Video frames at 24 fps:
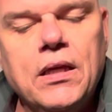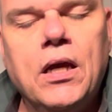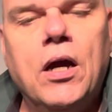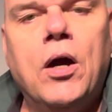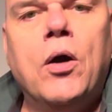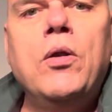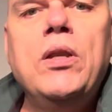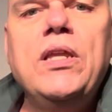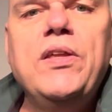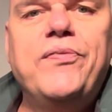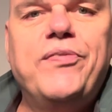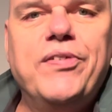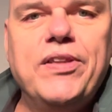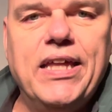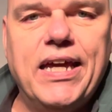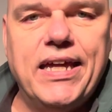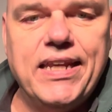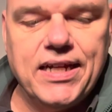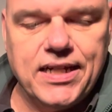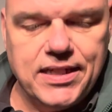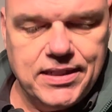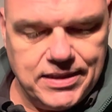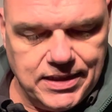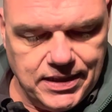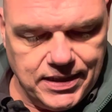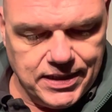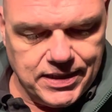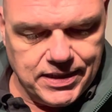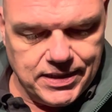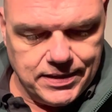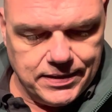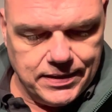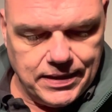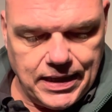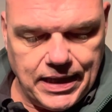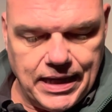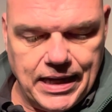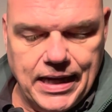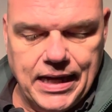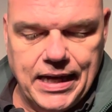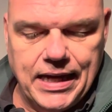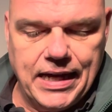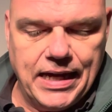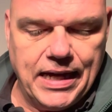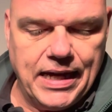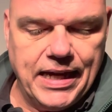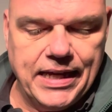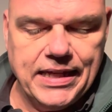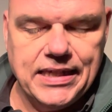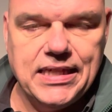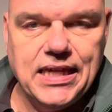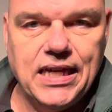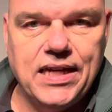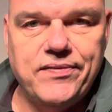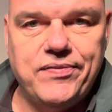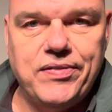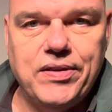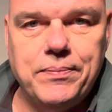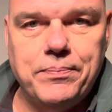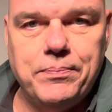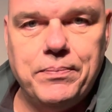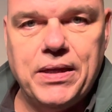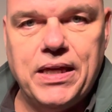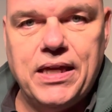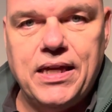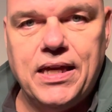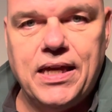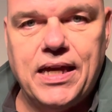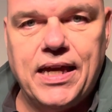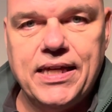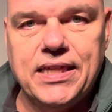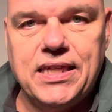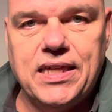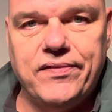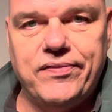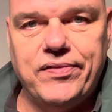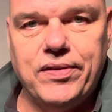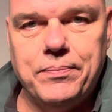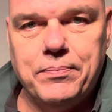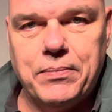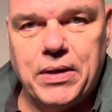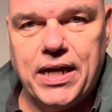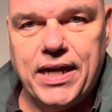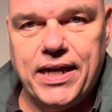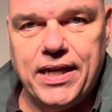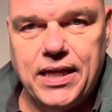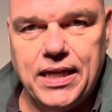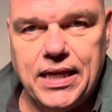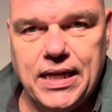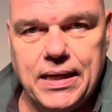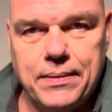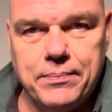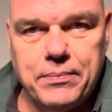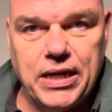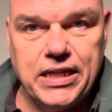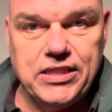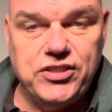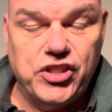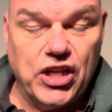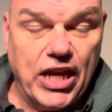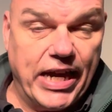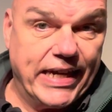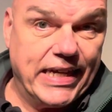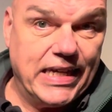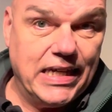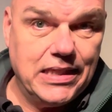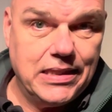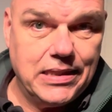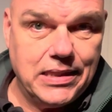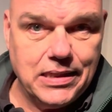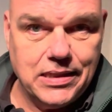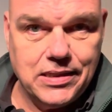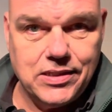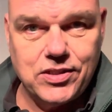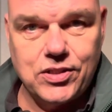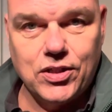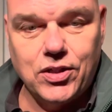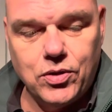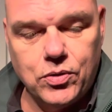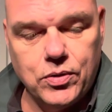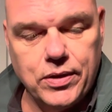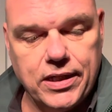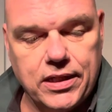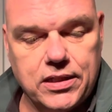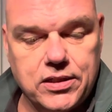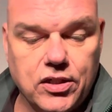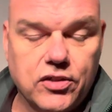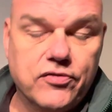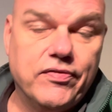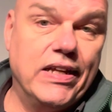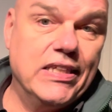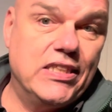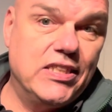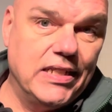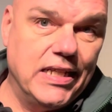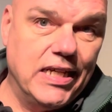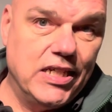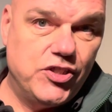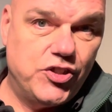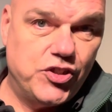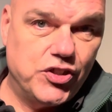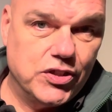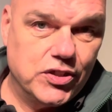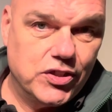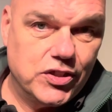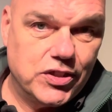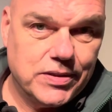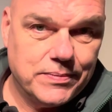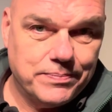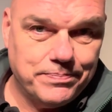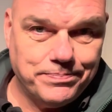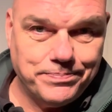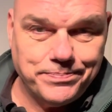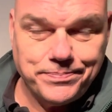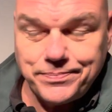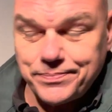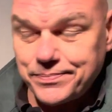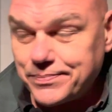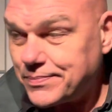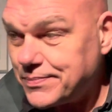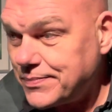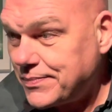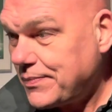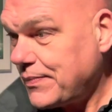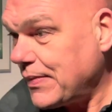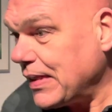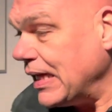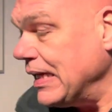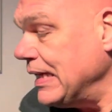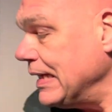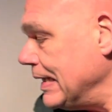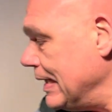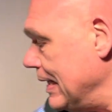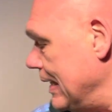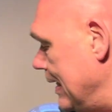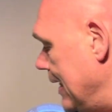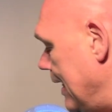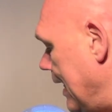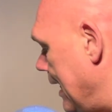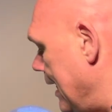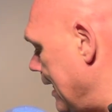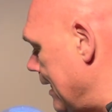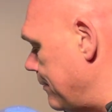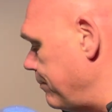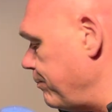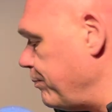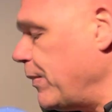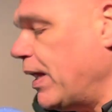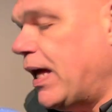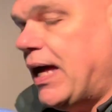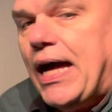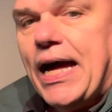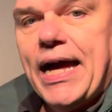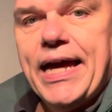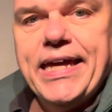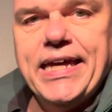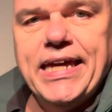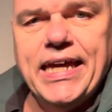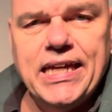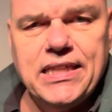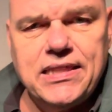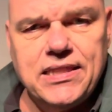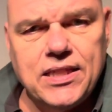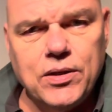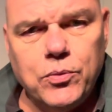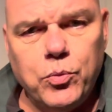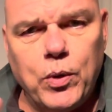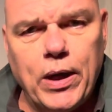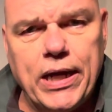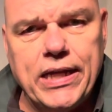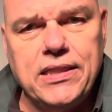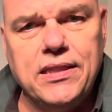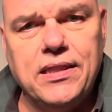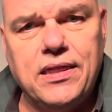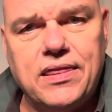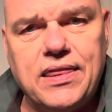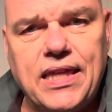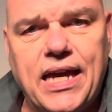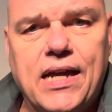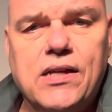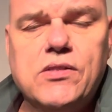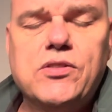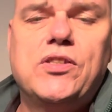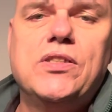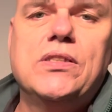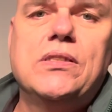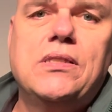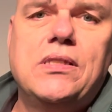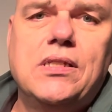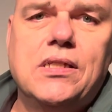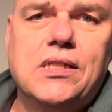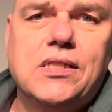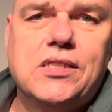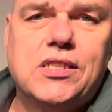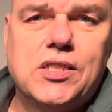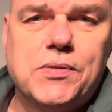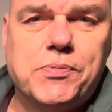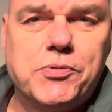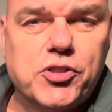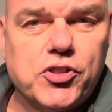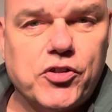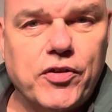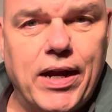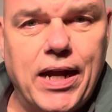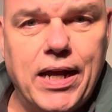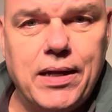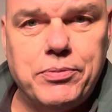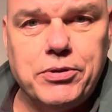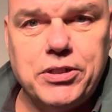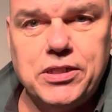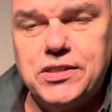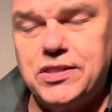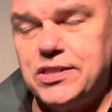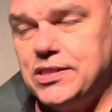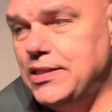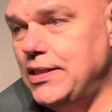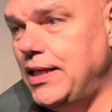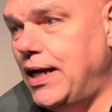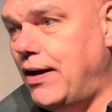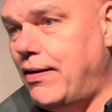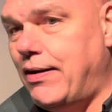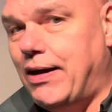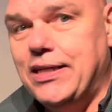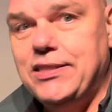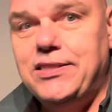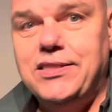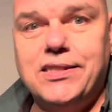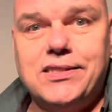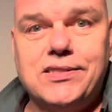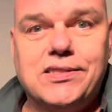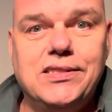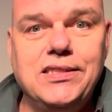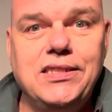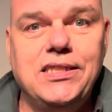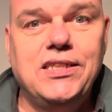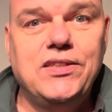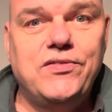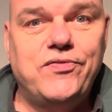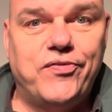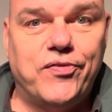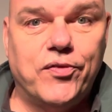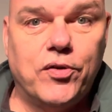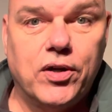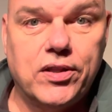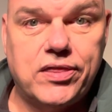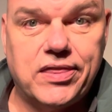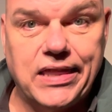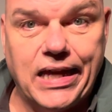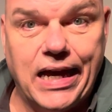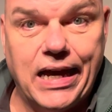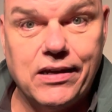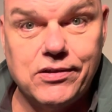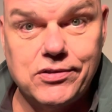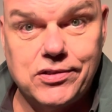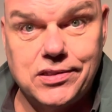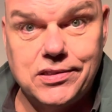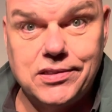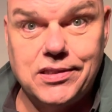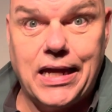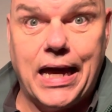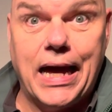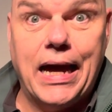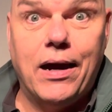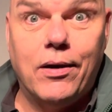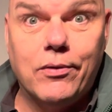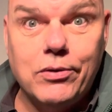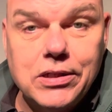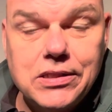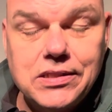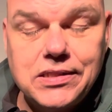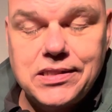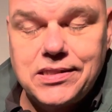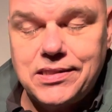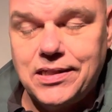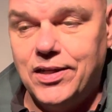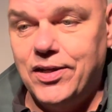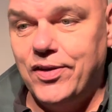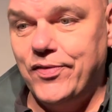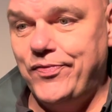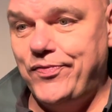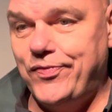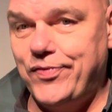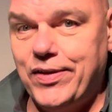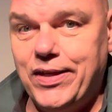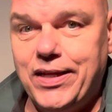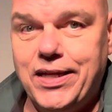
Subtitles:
only for that idea, I give him my jacket. So congratulations. I hit the 1,000 subscribers. Now I just need 4,000 hours of